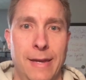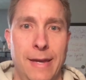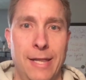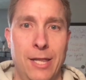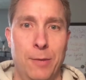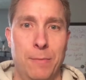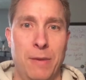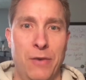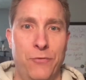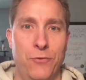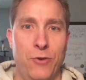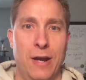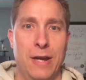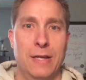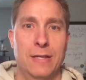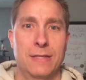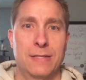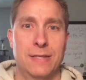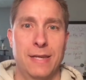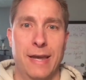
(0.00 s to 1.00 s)
Hello my
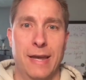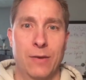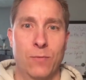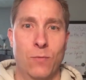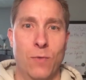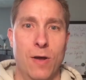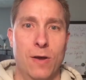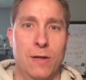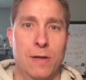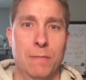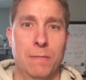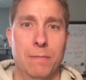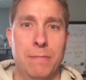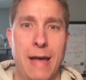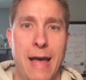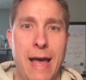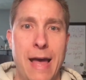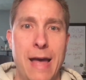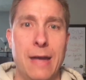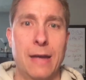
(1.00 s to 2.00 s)
friends, and welcome
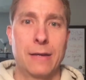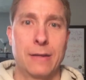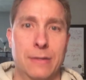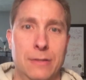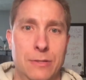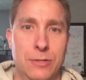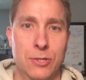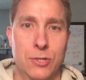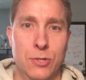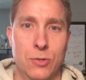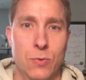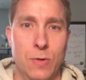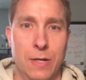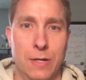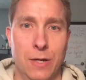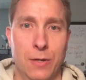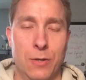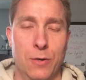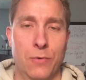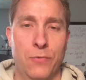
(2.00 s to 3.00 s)
back to
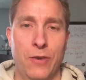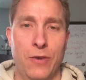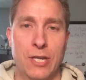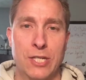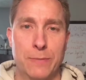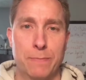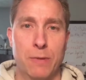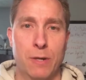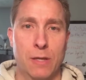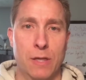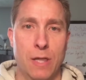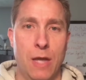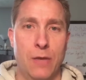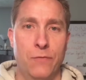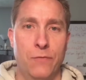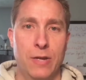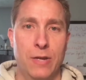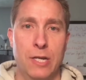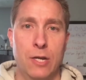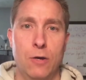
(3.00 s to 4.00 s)
another Facebook
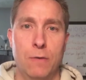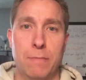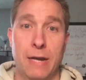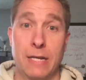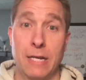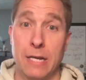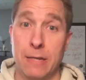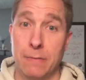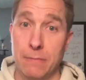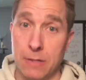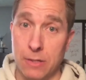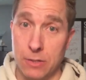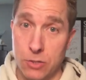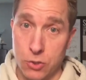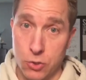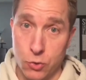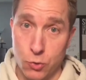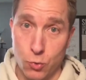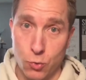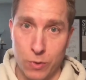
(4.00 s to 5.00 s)
Live video. My name
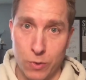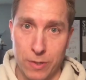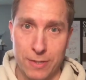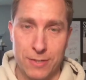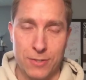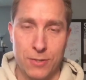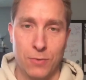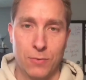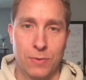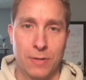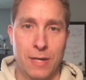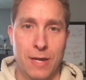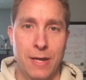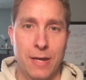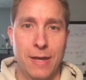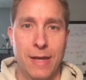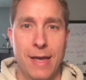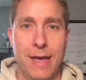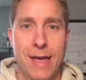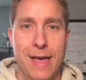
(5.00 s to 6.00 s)
is Troy Stone
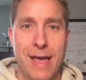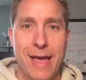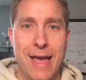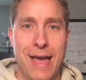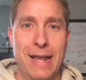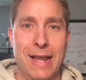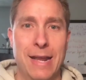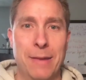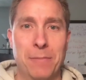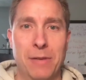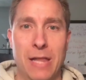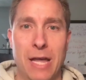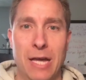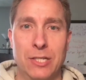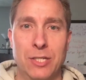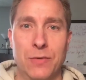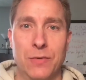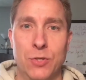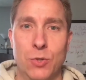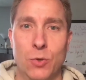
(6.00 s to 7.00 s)
King, and I'm glad
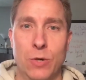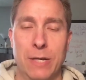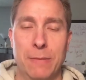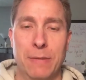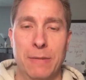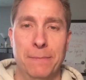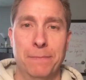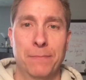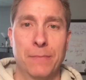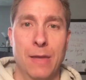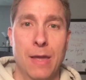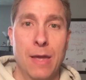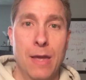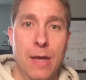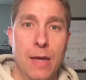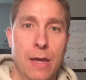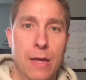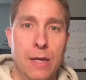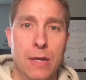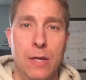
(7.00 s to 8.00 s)
you've joined me.
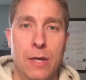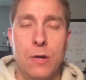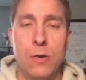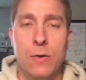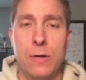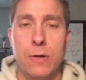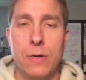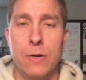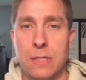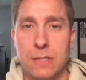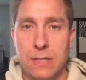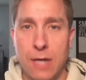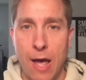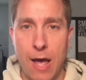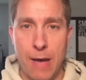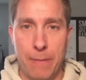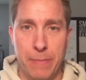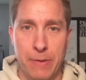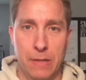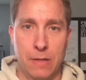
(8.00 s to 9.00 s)
Here is the
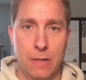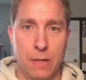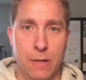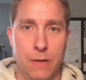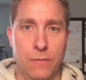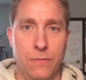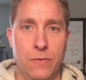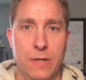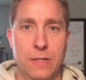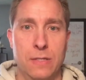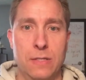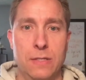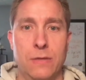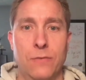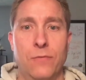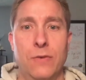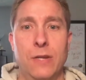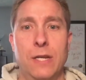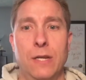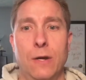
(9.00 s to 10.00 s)
topic of this
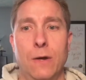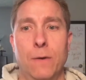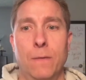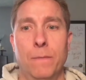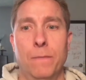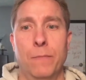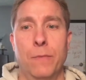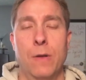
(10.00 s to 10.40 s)
video.